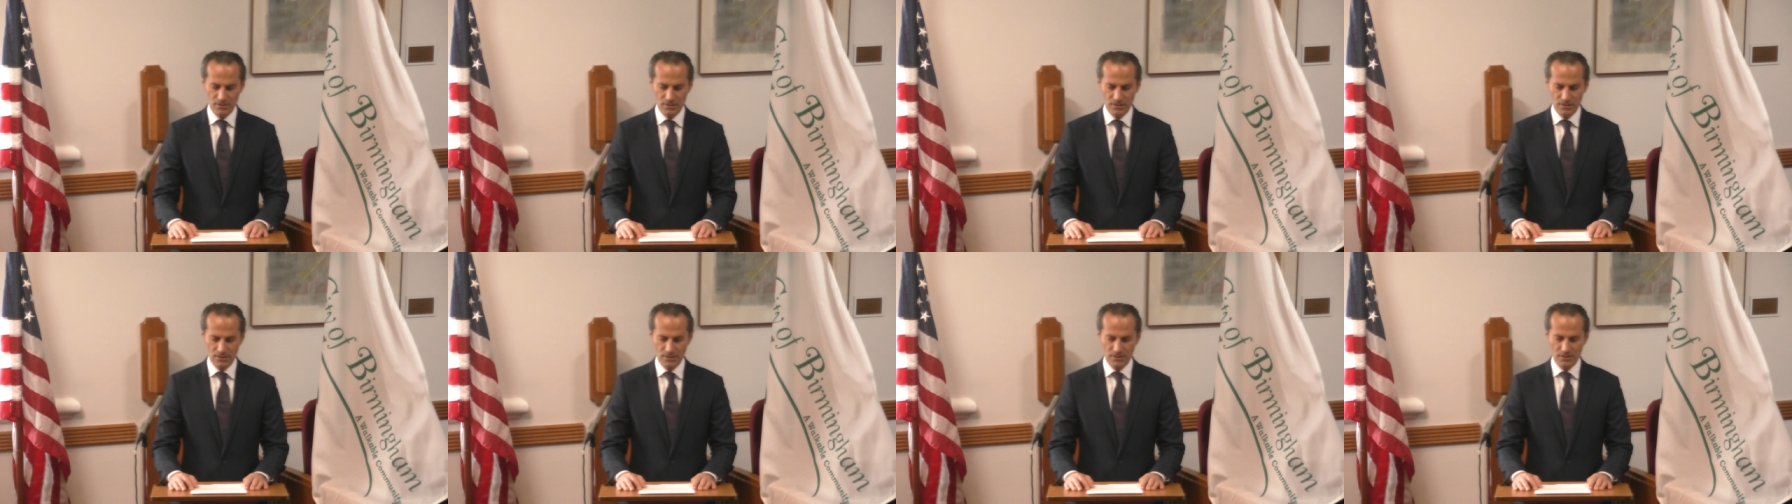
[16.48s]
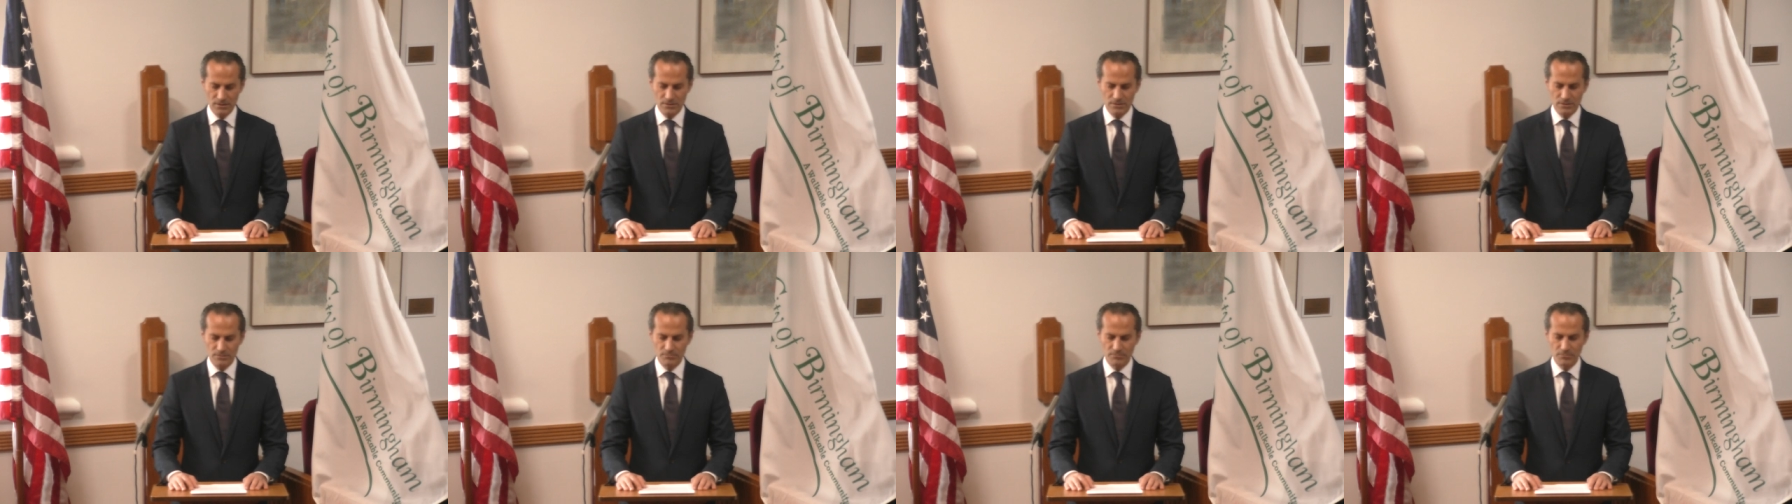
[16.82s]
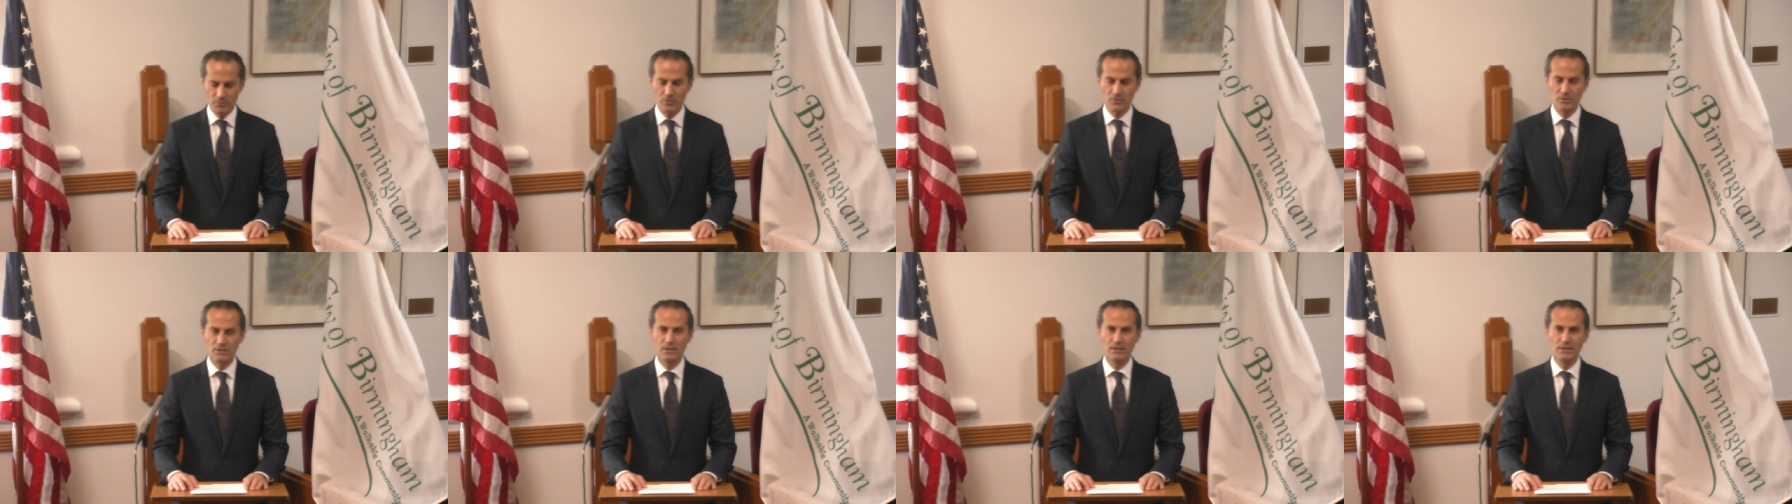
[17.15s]
it is
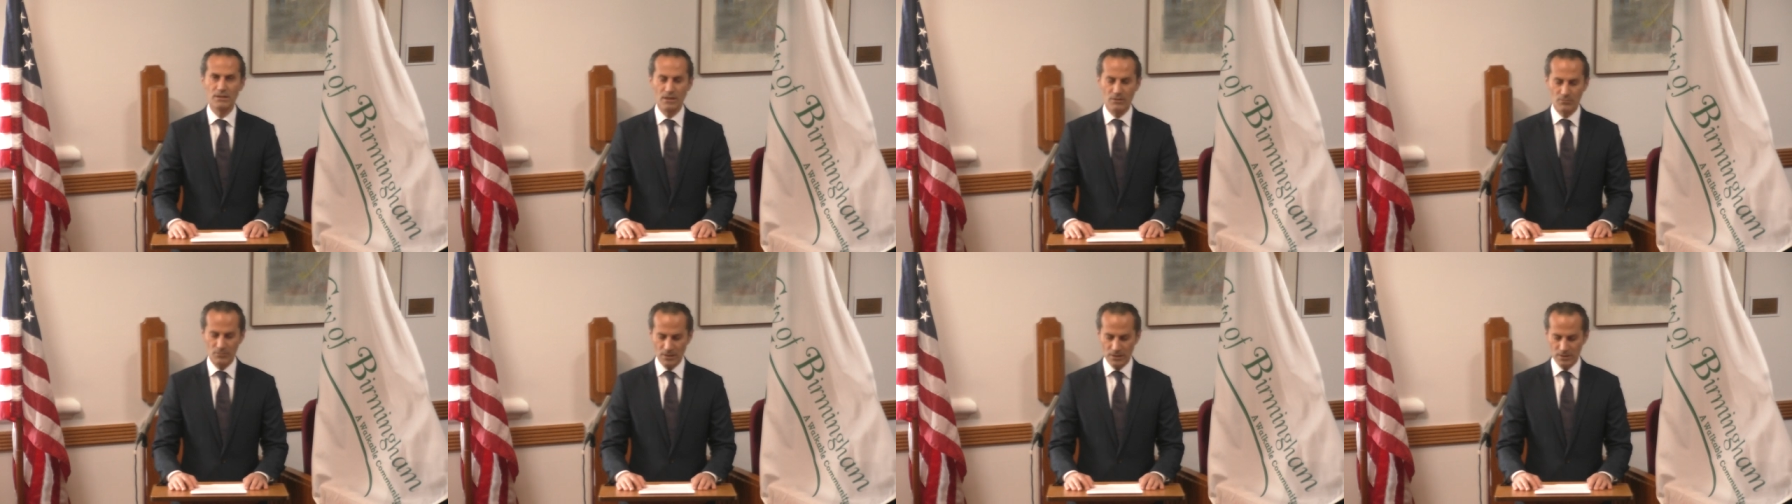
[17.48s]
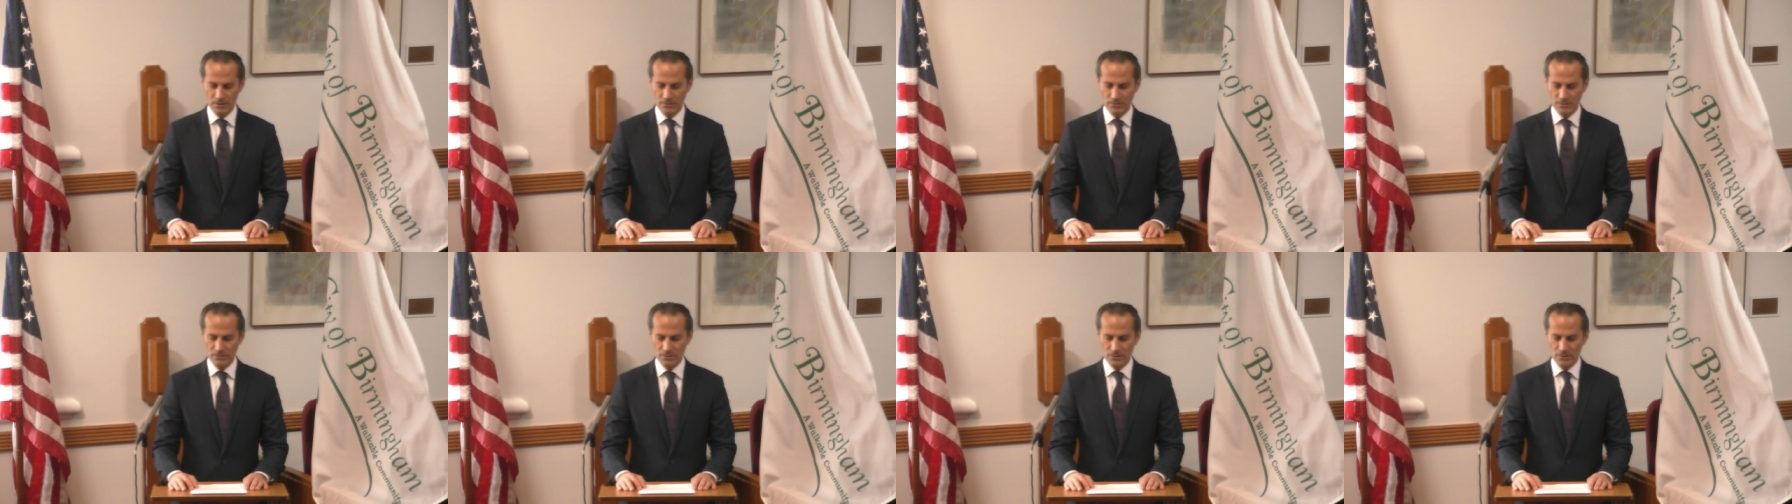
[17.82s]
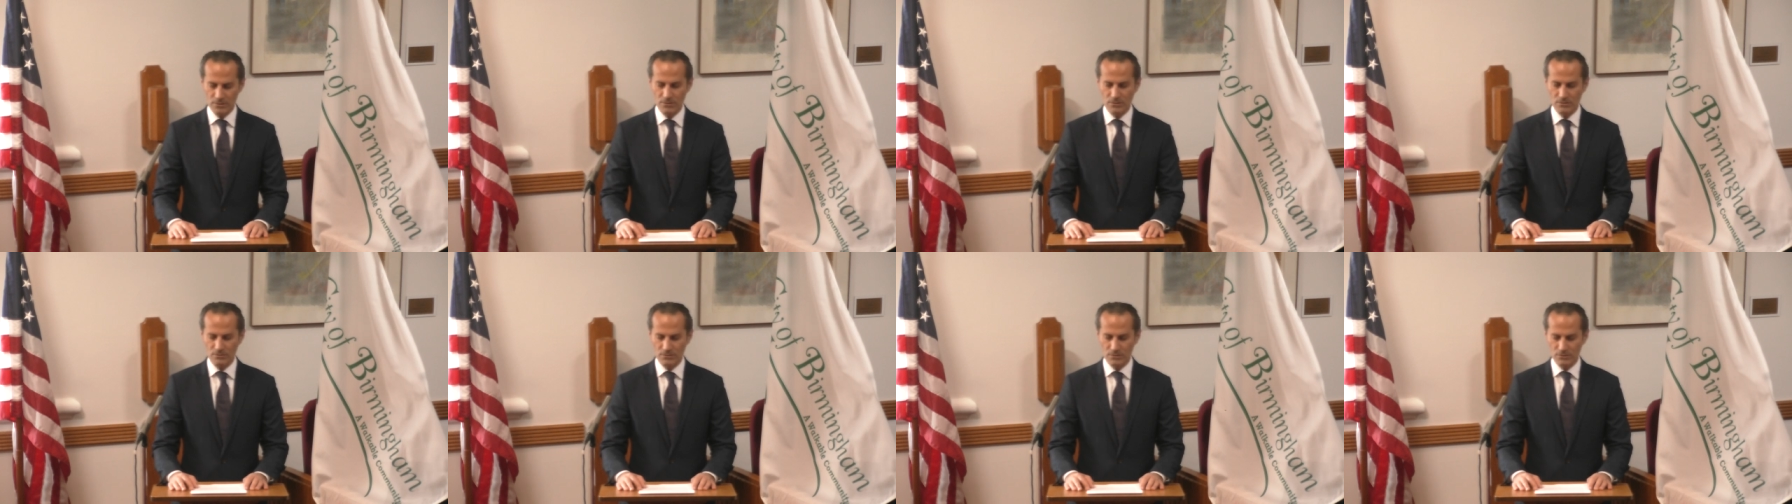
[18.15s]
important that we
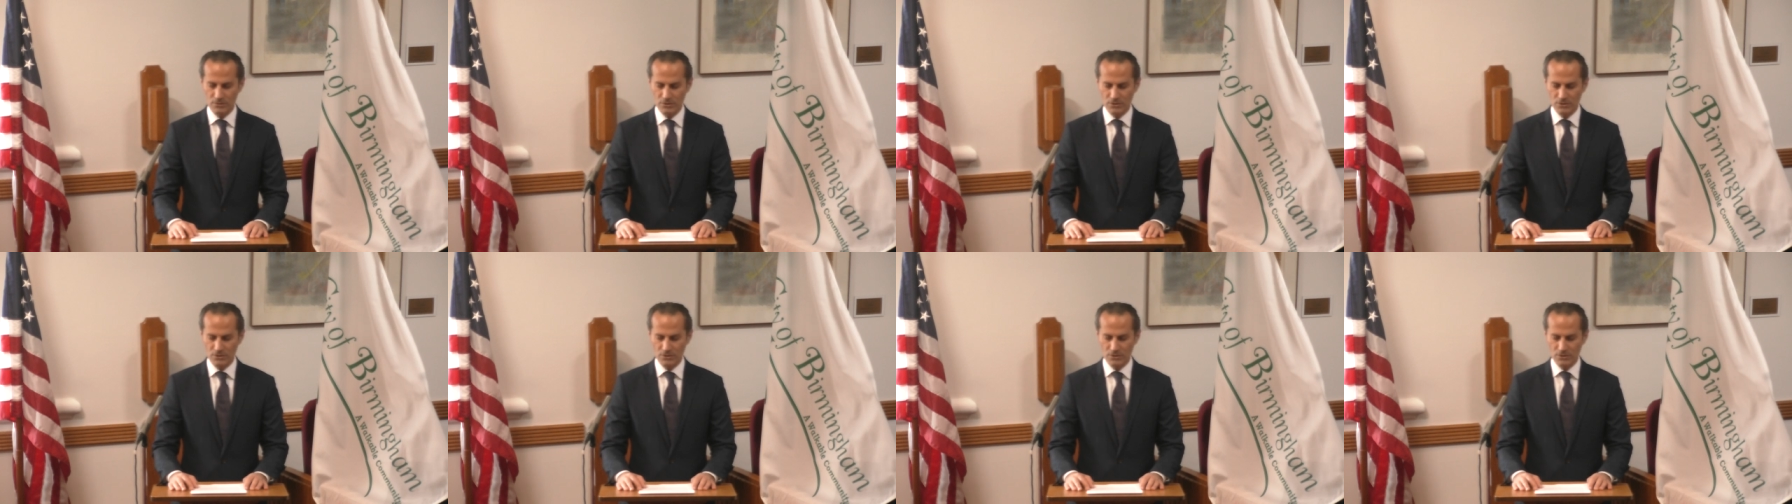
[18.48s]
continue to